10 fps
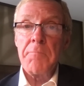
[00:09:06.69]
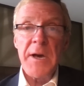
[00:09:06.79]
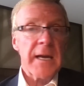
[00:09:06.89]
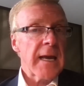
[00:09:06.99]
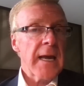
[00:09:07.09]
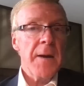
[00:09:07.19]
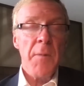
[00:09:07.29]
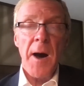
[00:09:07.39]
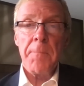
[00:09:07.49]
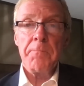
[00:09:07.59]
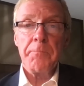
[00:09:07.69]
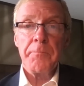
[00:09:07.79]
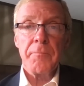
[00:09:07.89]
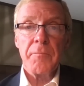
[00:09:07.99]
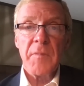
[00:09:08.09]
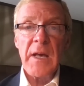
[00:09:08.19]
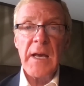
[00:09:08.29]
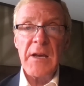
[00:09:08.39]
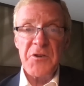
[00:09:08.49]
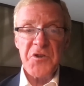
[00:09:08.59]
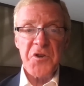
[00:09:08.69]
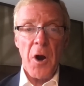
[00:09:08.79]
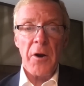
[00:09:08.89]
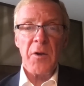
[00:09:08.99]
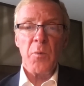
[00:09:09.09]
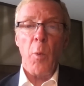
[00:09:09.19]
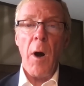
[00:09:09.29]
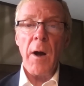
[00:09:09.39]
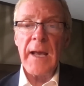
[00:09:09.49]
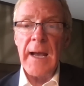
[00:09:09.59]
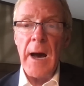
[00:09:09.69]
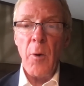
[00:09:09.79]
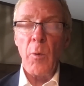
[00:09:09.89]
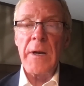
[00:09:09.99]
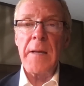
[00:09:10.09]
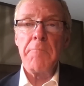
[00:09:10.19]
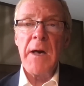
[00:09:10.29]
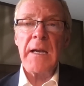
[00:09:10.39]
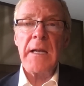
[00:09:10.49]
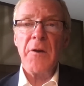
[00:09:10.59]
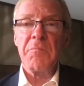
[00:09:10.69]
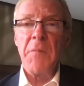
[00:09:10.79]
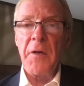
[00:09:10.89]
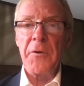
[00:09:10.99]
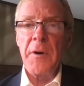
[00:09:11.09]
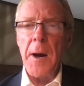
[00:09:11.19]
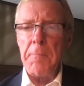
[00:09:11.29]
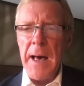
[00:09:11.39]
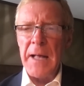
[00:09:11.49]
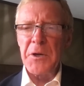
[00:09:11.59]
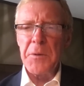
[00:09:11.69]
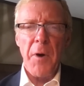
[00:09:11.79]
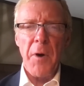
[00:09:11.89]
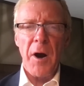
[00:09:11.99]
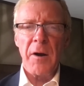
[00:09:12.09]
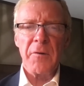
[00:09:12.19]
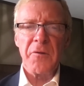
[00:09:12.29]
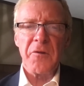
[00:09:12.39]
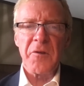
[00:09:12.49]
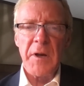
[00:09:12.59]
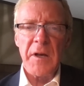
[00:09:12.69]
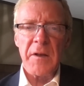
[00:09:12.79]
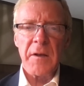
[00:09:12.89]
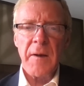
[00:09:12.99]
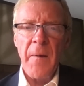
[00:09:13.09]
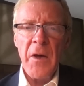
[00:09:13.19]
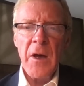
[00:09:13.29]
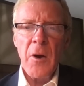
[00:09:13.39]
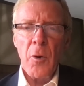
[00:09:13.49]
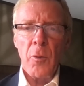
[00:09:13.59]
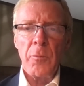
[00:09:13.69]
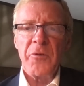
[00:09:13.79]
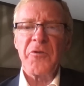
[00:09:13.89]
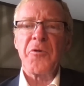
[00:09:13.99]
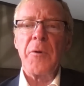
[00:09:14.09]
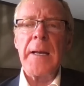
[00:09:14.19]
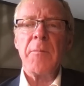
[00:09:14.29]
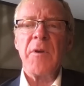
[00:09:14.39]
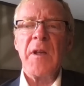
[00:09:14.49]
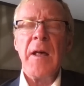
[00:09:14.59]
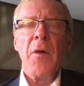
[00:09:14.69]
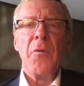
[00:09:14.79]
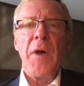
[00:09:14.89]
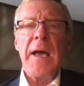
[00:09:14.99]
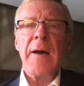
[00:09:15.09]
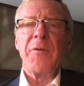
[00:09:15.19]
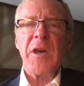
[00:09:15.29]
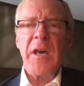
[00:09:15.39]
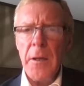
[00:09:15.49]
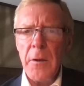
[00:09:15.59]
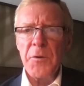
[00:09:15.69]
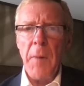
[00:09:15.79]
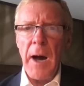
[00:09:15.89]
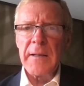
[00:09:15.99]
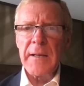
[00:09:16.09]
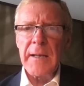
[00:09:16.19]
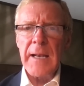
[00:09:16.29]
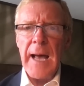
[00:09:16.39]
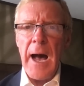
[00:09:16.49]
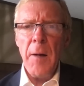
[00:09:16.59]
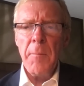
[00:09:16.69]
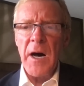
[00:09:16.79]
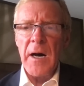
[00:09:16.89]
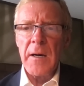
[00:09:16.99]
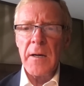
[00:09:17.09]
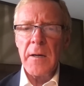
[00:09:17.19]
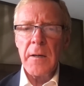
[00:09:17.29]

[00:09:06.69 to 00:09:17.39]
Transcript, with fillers: Picking him up, he started walking out when he met his mother, Amanda Barnes Smith, whom screamed, They have killed my little Alma.